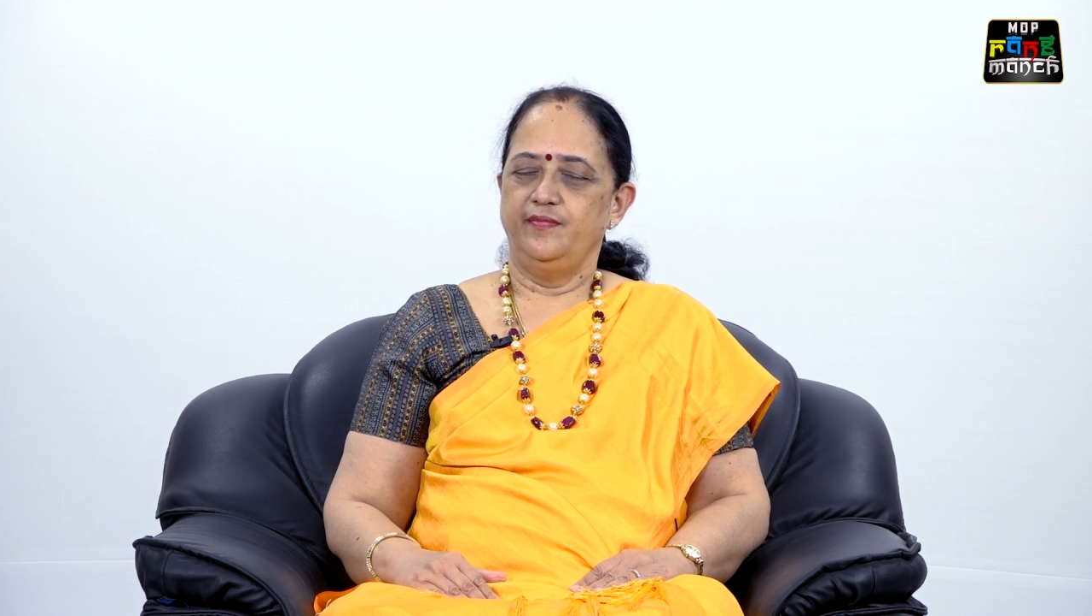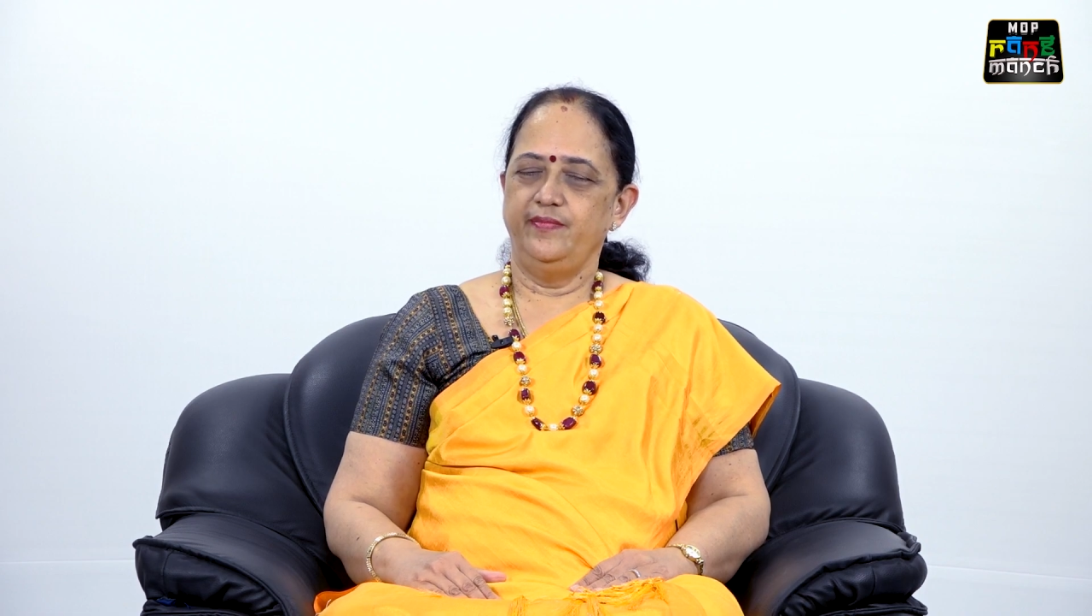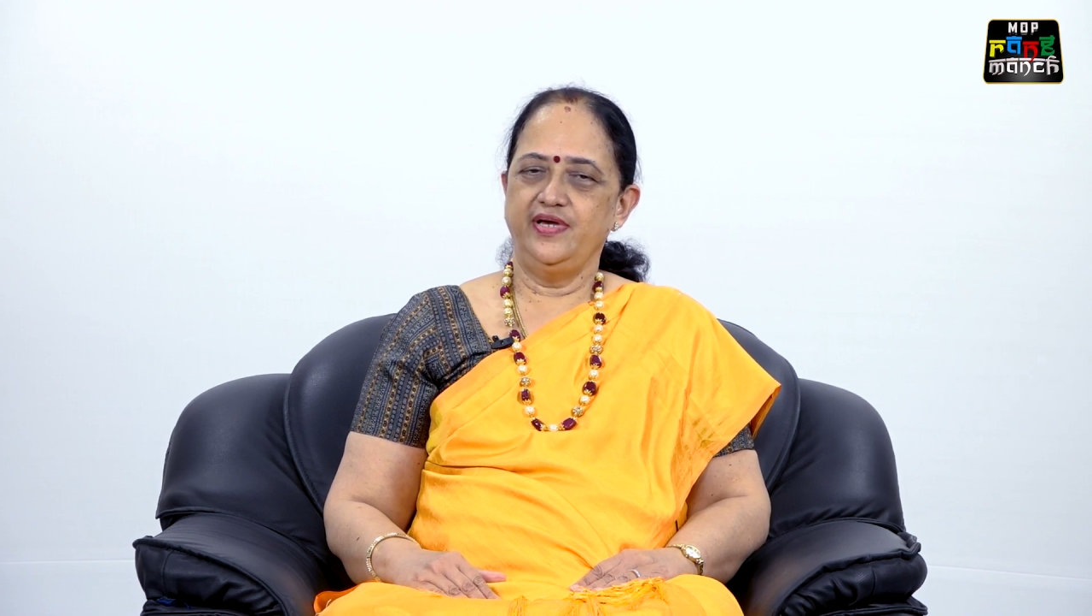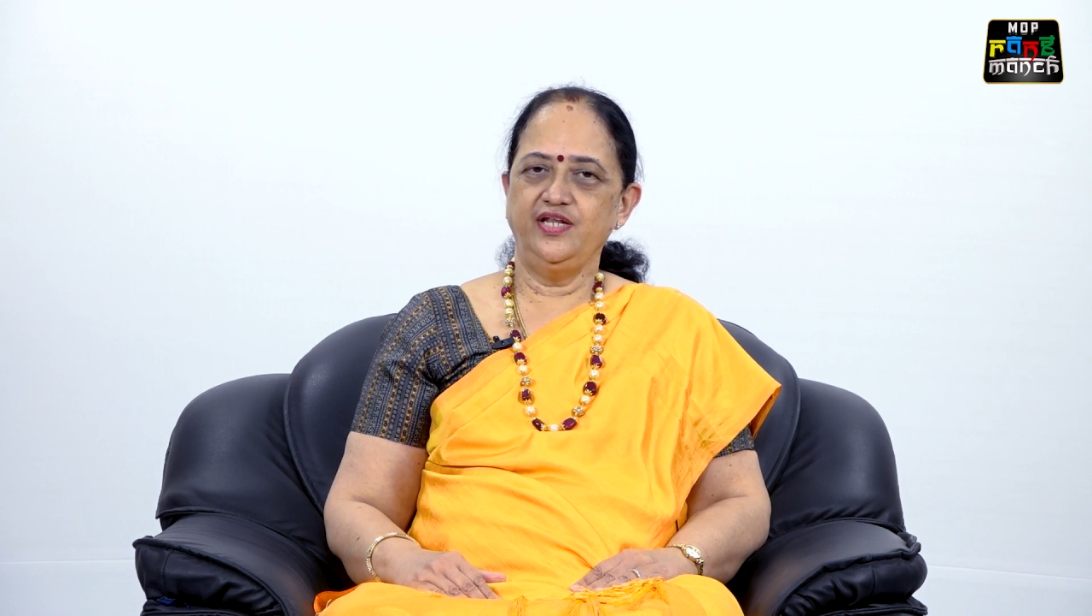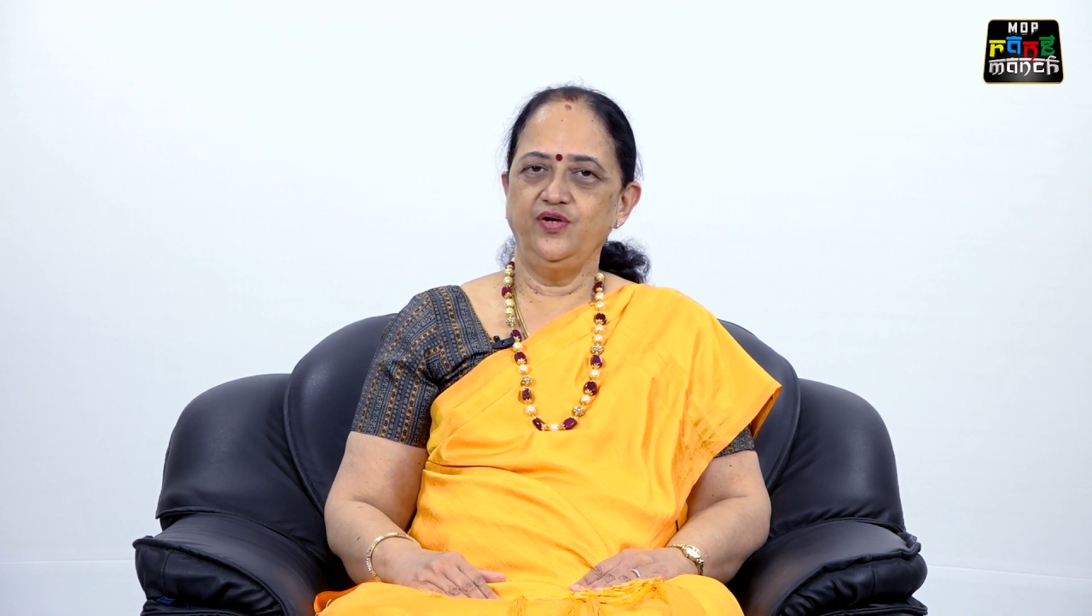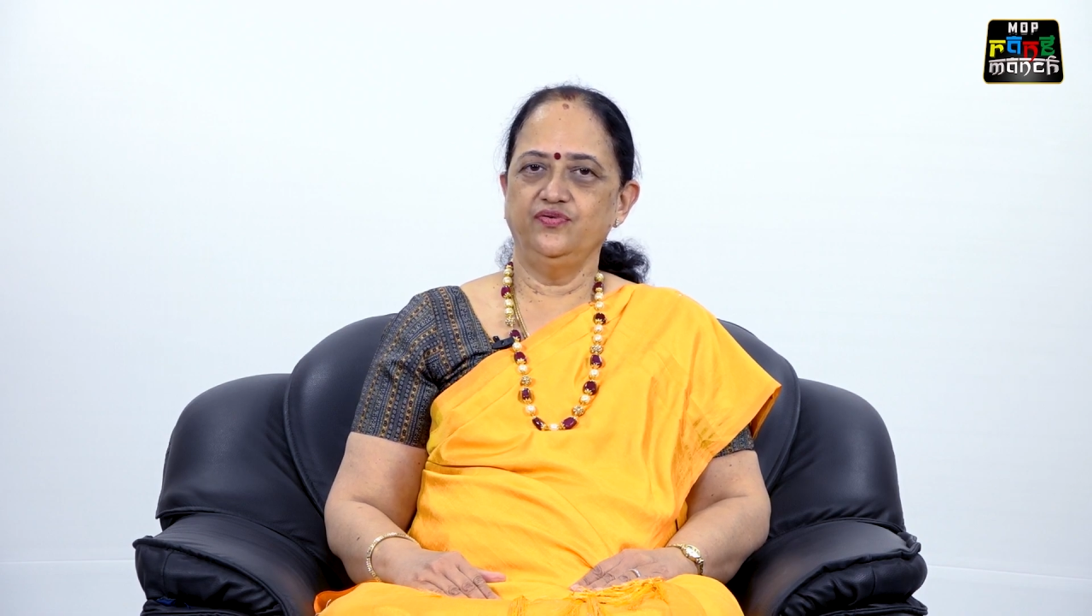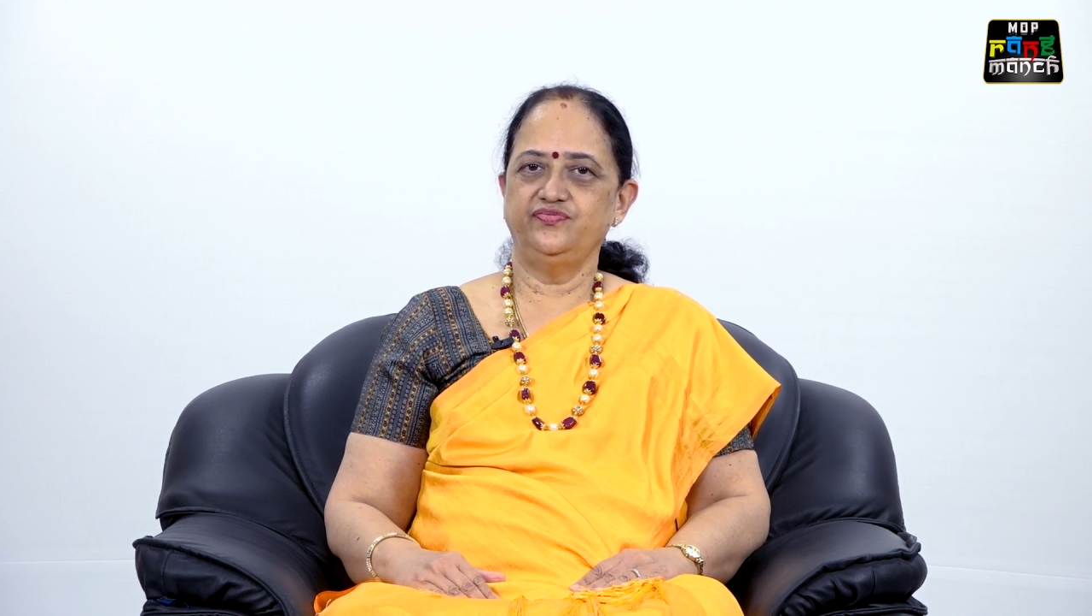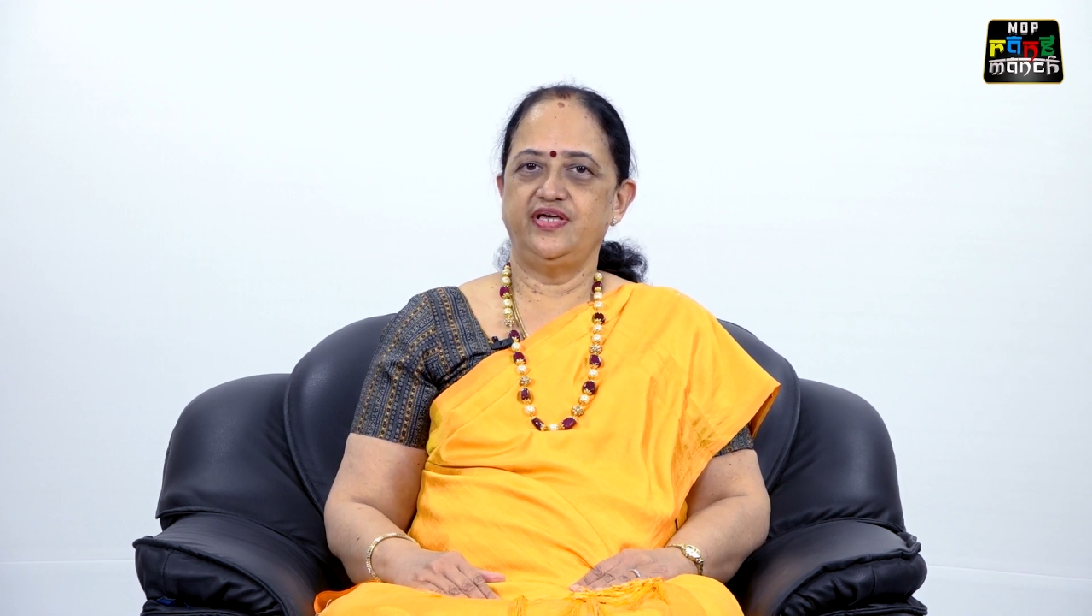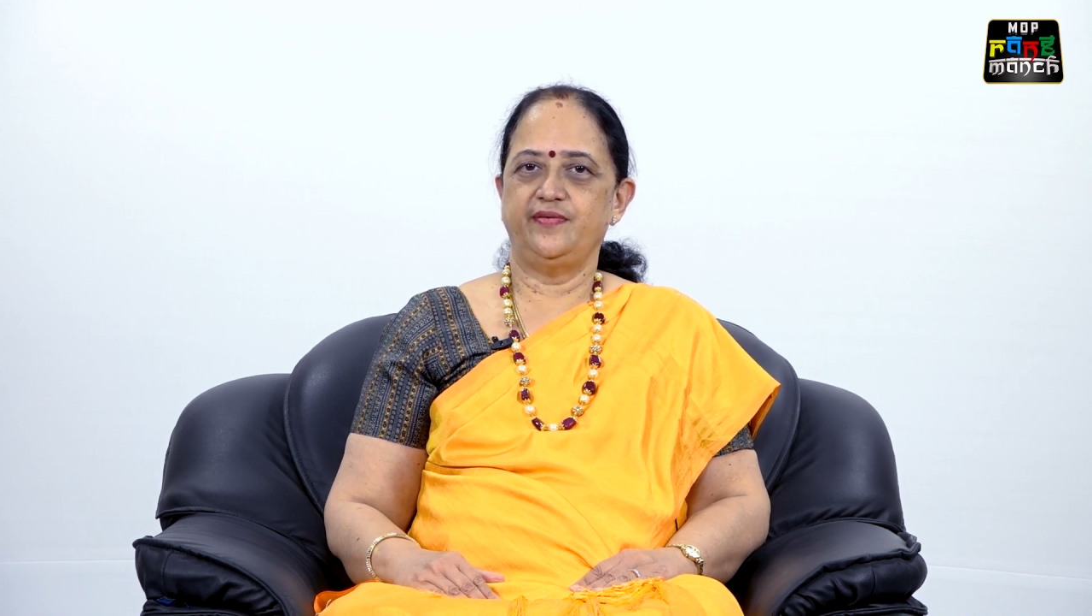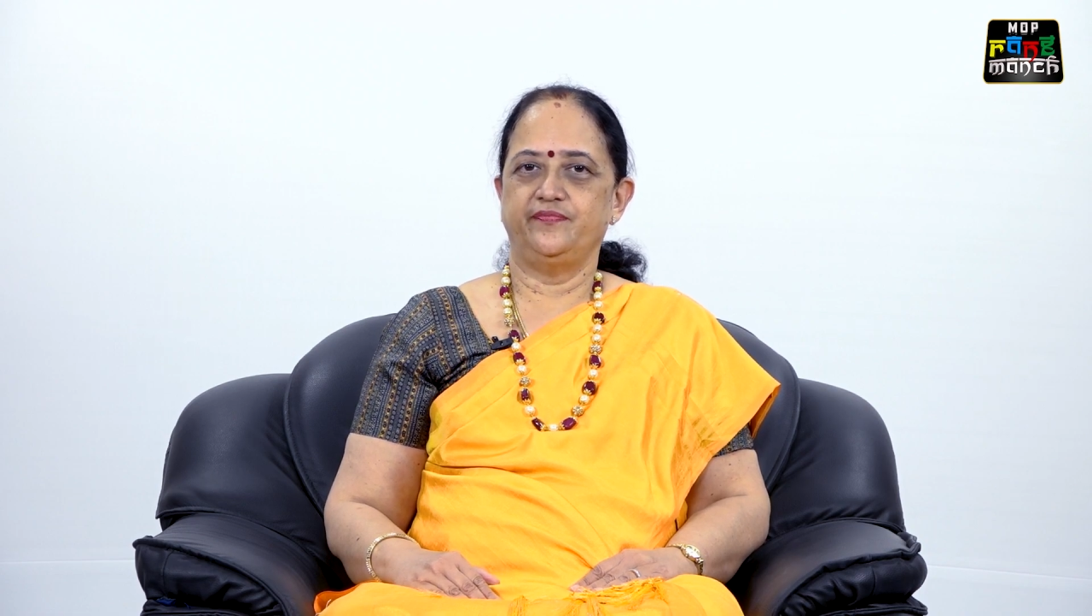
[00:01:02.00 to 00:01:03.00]
Many
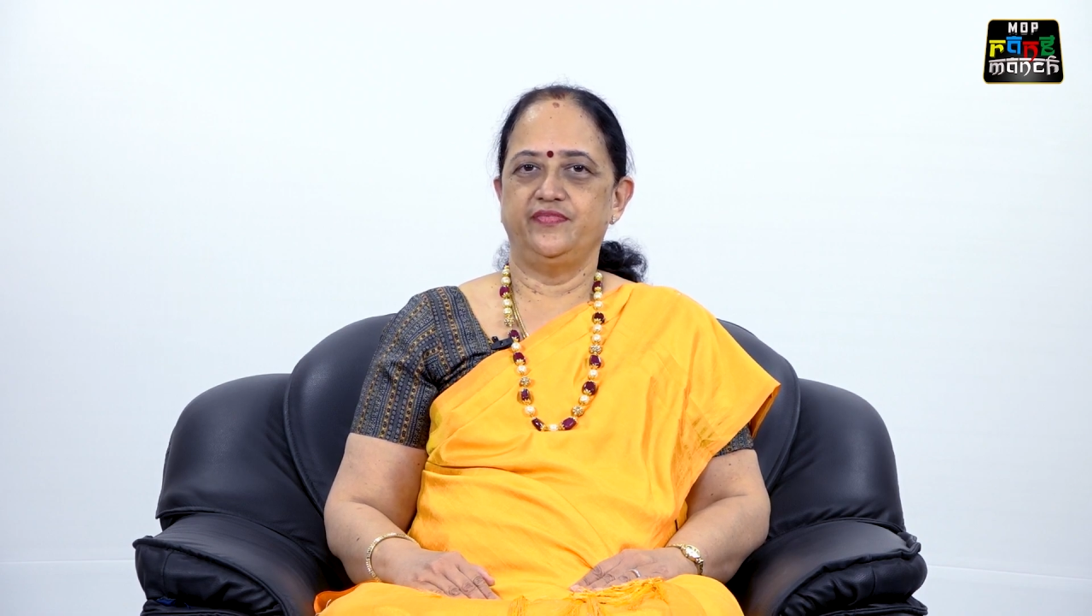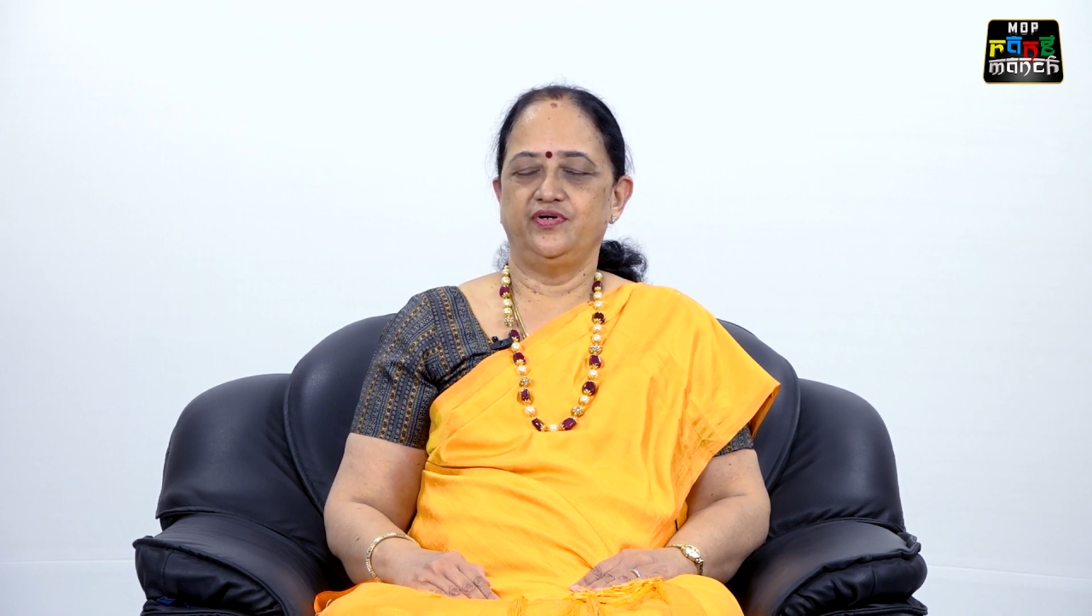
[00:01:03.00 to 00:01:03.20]
of them